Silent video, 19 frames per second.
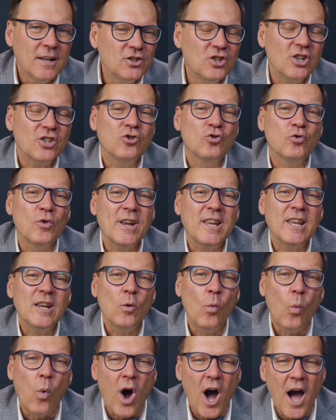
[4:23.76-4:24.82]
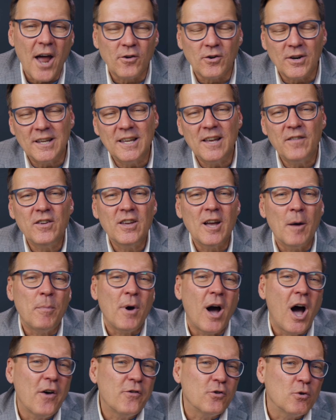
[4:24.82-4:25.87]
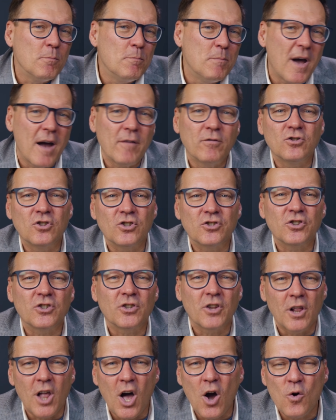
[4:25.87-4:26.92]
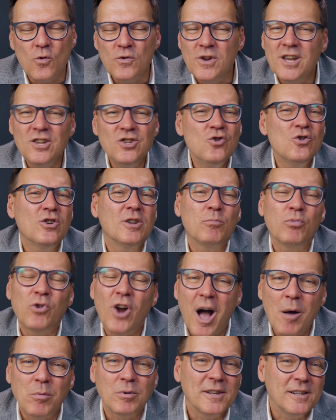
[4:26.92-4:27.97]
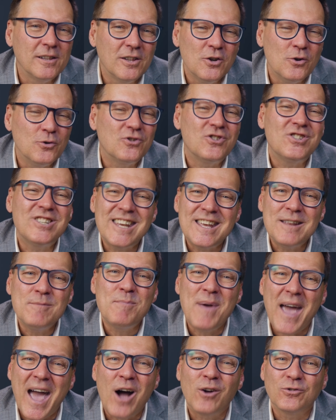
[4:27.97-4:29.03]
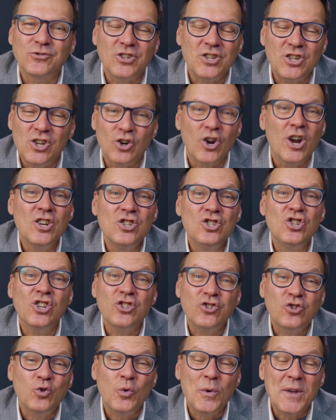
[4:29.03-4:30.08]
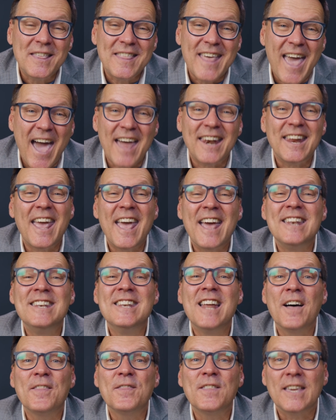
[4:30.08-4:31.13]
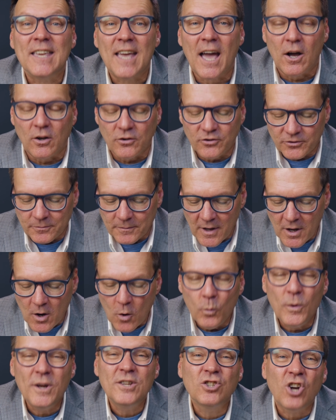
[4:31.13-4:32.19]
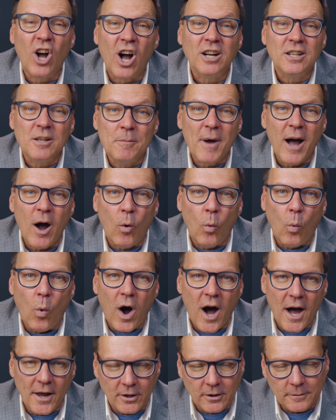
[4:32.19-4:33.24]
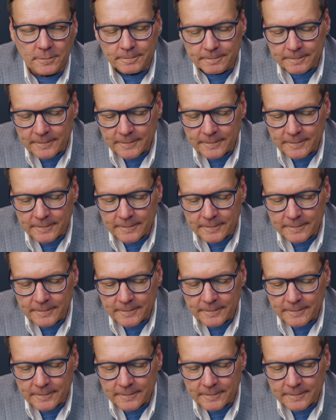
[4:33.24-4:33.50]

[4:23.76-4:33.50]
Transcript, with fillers: Just drinking water and giving up other beverages alone, you could probably lose 10 pounds a year just doing that and nothing else. We talked about water.